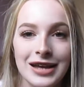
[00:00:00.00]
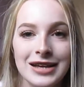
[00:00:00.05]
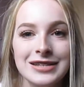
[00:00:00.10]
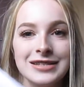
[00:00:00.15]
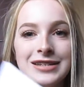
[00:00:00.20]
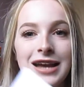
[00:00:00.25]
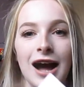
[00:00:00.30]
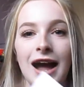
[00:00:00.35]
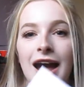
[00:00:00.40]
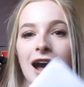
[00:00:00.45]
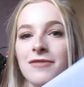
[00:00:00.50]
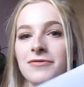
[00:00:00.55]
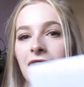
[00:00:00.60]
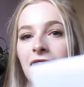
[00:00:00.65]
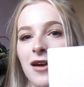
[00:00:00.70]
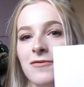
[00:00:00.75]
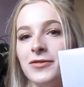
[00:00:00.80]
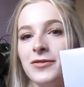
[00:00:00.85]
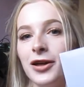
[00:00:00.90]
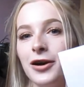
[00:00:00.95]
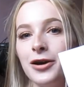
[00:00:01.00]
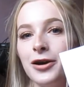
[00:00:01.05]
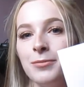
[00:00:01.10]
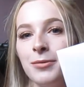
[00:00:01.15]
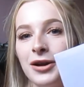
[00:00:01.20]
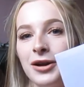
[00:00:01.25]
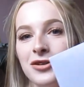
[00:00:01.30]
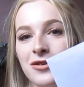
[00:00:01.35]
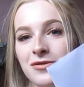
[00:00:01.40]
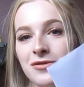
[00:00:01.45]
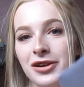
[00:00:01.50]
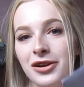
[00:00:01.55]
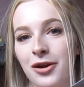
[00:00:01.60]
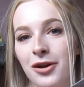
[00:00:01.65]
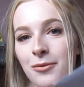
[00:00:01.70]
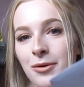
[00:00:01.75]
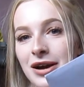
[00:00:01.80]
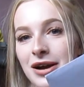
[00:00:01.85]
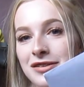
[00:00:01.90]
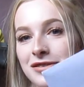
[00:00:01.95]
So yeah, I have the envelope. I don't really
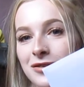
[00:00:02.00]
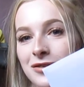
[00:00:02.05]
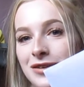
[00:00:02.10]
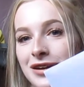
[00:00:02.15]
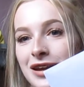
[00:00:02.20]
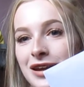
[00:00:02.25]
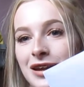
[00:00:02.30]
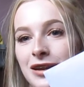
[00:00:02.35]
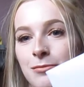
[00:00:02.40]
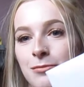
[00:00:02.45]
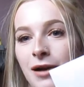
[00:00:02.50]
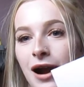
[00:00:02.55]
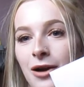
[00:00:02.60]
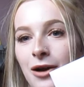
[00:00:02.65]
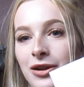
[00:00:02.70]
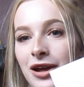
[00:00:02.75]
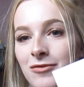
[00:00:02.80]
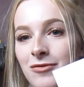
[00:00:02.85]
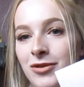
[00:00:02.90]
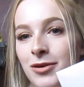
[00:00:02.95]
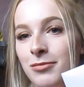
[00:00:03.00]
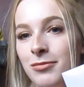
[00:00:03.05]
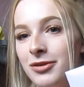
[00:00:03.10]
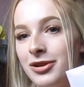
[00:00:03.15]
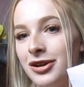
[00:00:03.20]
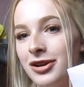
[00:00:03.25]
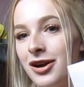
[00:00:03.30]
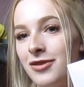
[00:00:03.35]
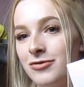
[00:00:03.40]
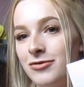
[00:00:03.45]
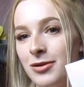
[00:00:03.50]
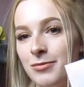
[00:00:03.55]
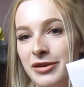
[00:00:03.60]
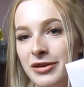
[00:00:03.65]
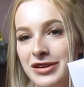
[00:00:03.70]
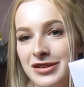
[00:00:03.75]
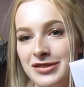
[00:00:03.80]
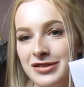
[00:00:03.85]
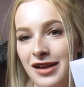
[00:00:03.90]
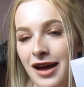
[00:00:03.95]
know why it's not in a brown envelope. I'm going to cover up
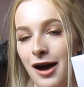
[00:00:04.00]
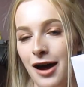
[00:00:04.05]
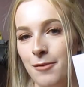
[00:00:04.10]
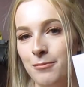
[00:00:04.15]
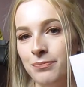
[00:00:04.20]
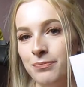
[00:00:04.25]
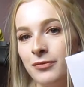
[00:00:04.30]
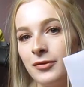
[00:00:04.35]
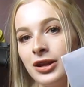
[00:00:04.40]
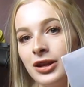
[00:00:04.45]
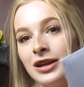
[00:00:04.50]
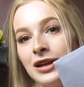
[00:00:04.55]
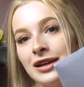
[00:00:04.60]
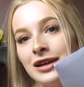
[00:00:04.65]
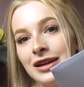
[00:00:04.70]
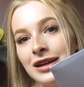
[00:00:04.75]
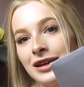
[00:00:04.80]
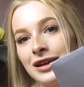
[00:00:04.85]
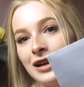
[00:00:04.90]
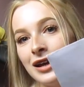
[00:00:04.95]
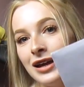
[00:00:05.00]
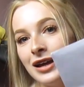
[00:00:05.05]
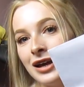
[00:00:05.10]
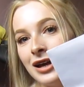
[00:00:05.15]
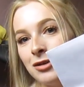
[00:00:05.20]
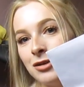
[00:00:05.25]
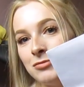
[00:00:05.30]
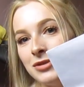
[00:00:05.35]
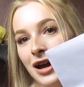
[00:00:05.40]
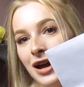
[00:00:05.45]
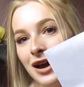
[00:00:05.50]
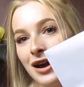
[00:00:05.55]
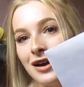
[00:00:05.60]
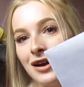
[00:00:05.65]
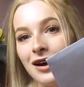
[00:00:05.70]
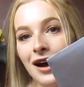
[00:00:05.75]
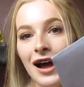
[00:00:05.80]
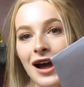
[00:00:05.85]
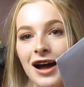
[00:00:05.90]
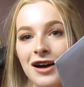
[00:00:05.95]
this. Yeah,
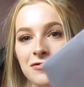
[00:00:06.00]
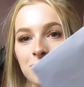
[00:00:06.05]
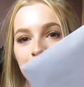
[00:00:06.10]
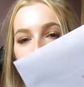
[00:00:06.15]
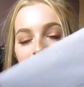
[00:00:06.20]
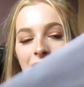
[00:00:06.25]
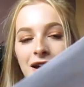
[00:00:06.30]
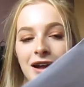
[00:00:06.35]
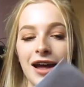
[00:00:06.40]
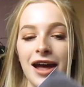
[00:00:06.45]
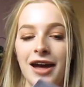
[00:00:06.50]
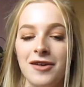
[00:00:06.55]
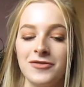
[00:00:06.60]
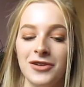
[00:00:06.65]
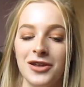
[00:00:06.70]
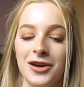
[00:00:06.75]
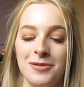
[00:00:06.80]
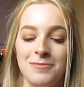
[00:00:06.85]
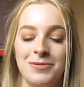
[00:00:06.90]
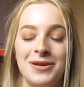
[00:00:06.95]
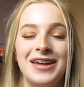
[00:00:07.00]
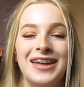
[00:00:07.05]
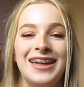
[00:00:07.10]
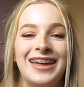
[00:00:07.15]
I have my envelope.